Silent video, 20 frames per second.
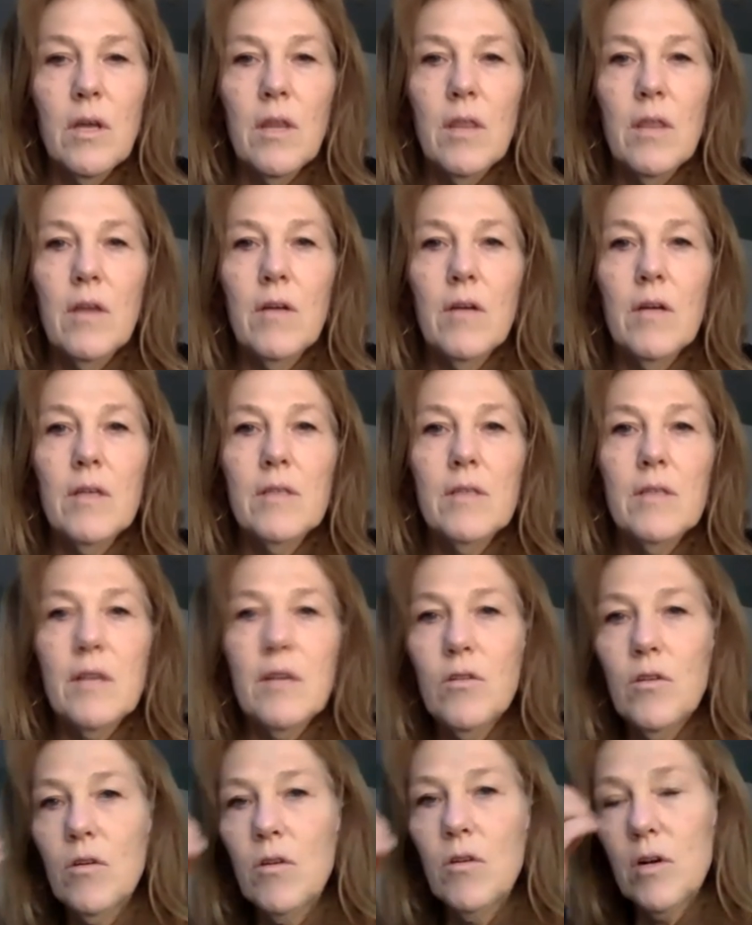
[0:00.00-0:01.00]
There is a
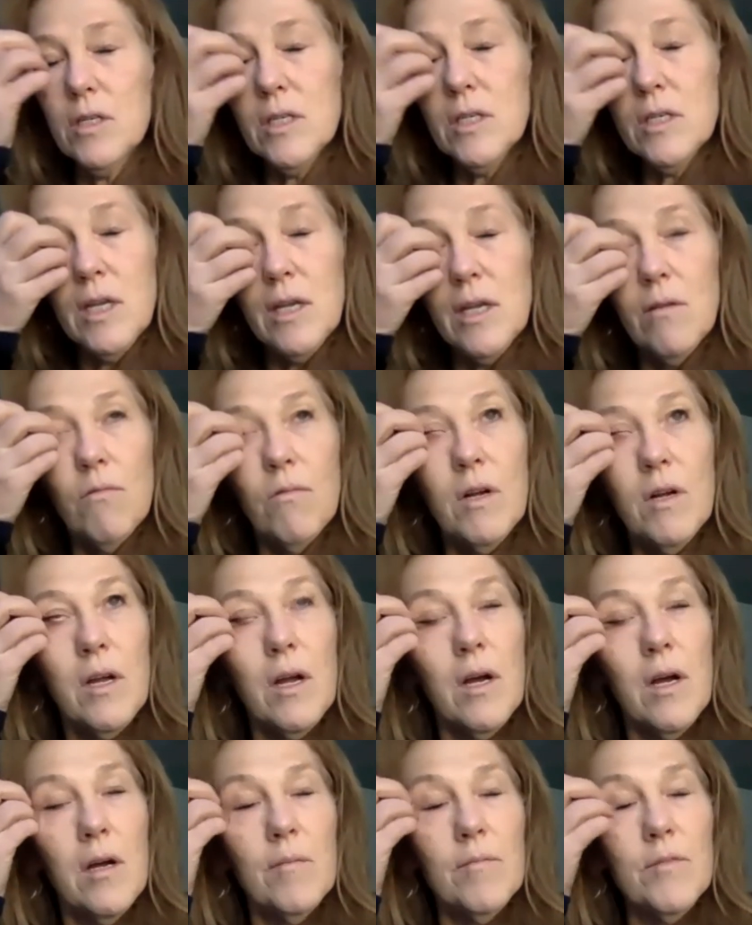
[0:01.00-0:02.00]
New York State
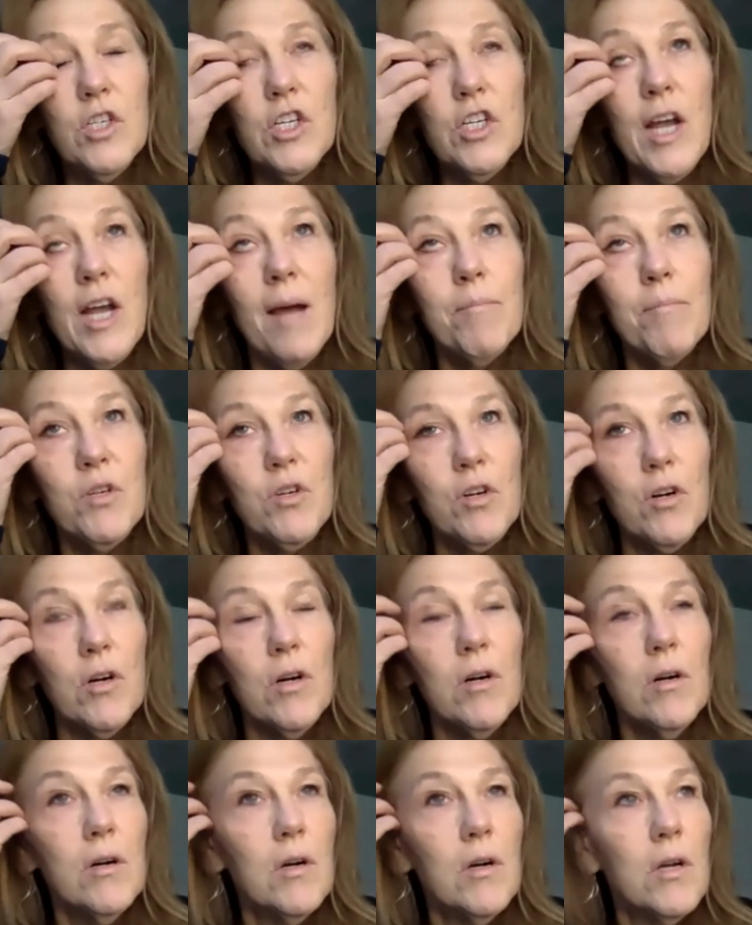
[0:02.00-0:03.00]

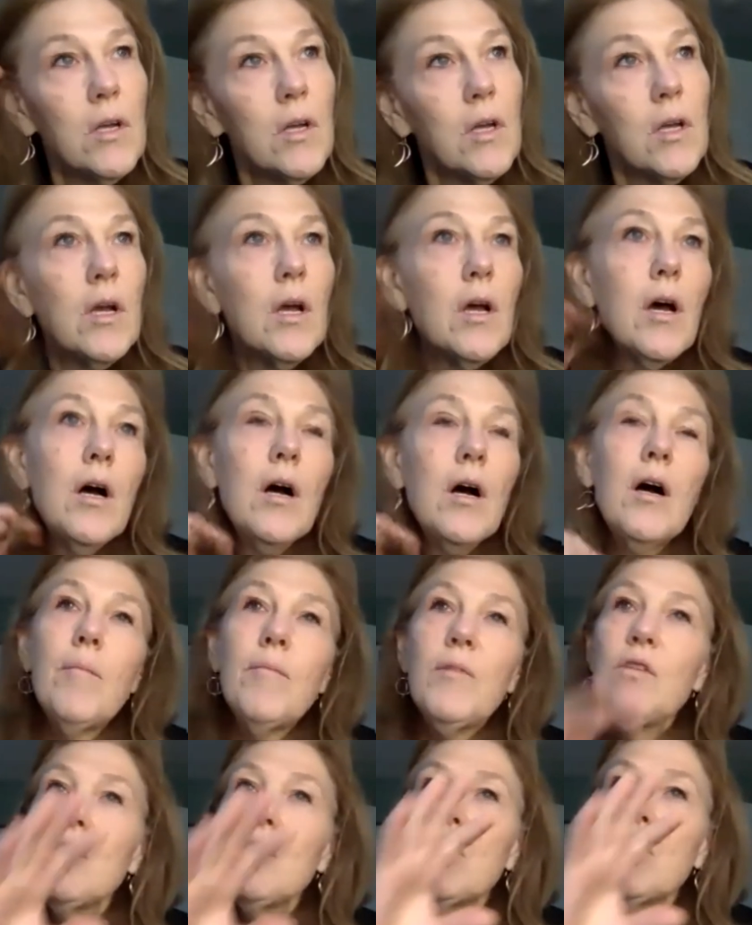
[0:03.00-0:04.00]

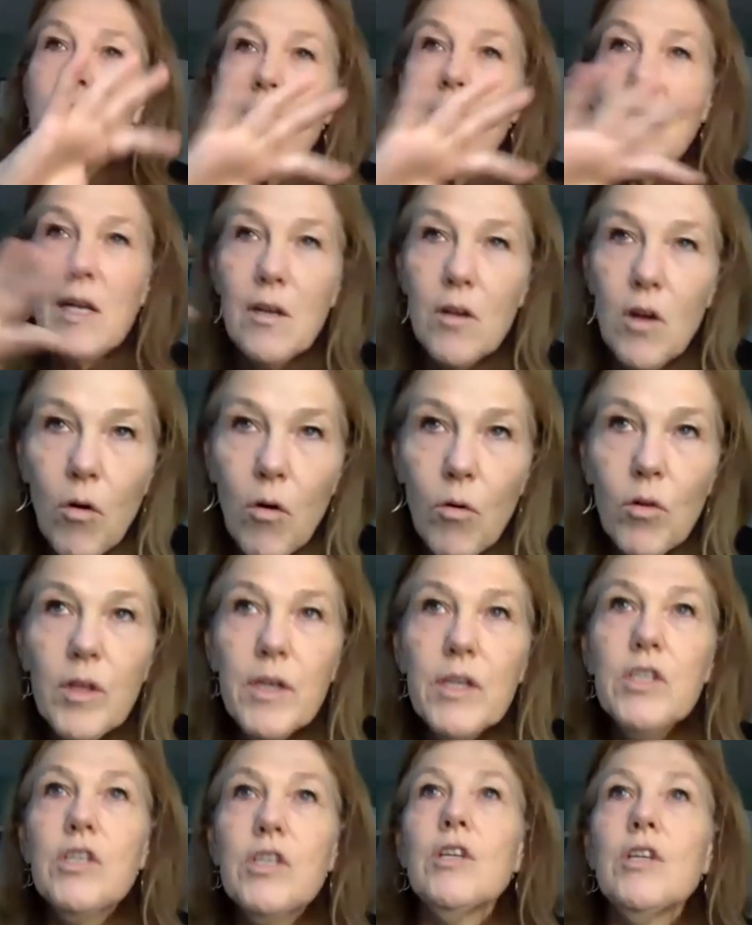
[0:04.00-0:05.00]
New York State
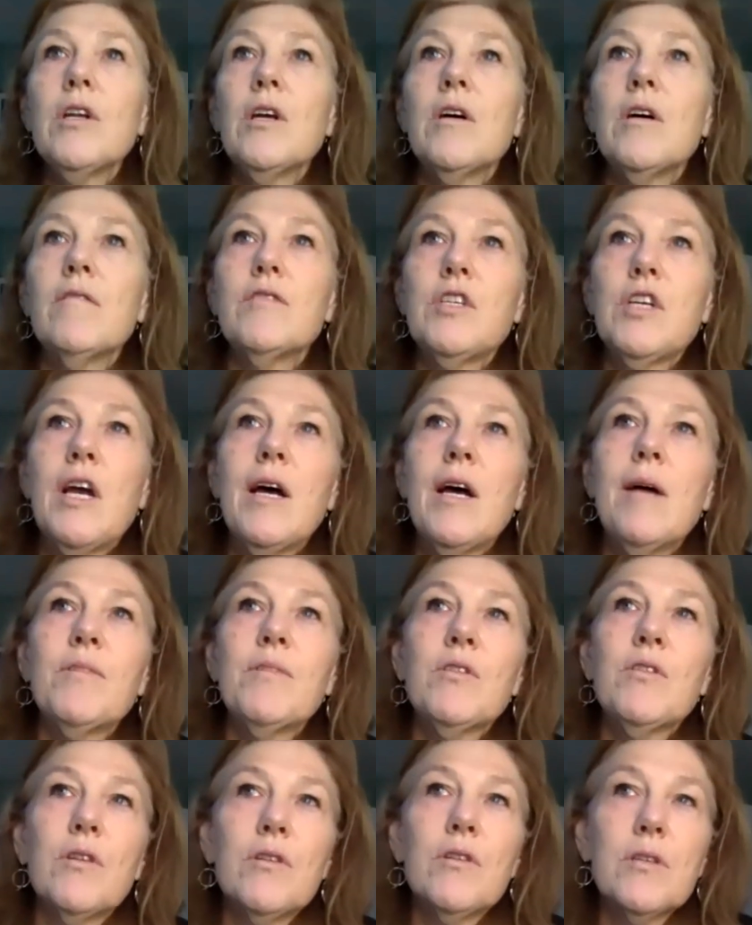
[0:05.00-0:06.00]
coalition of
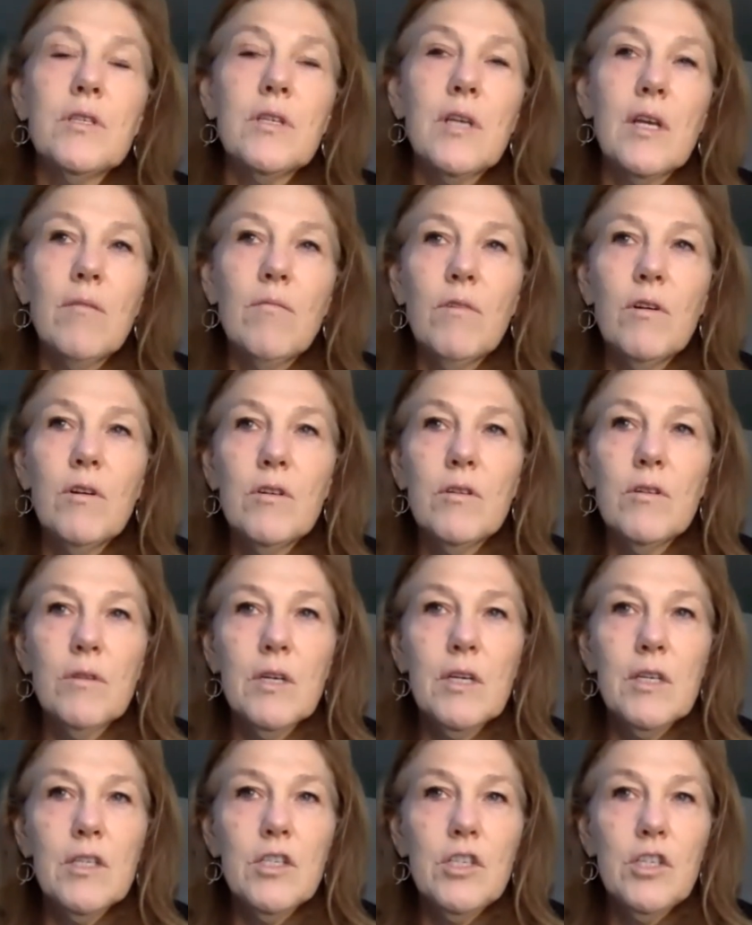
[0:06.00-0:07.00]
chapters, and we're doing
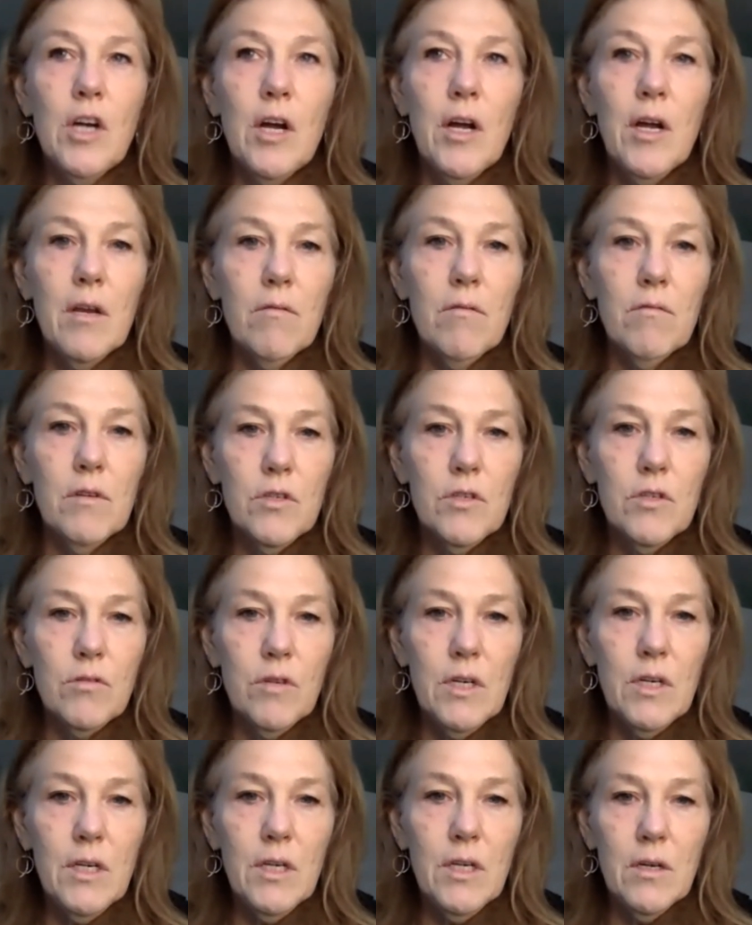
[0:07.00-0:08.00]
a giant
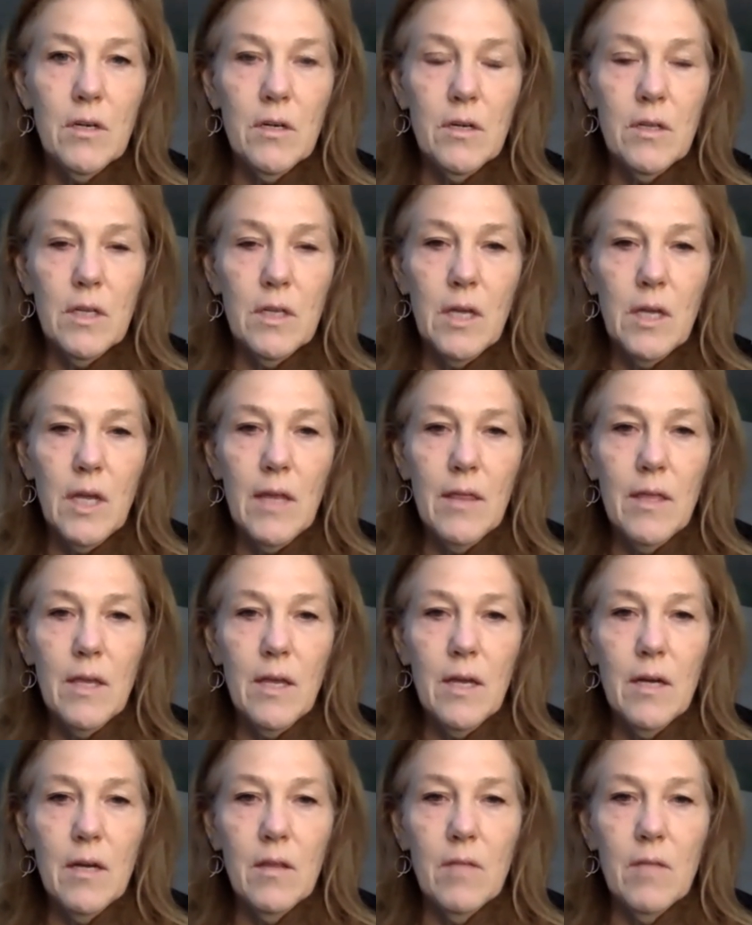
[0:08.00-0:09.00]
retreat at the
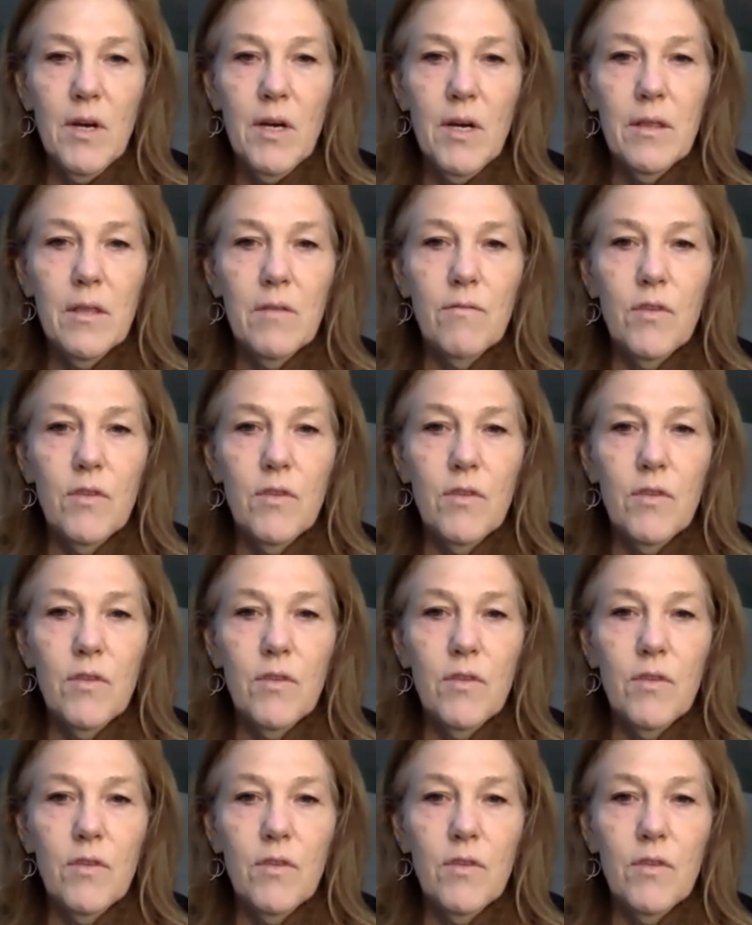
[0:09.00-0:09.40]
end of the month.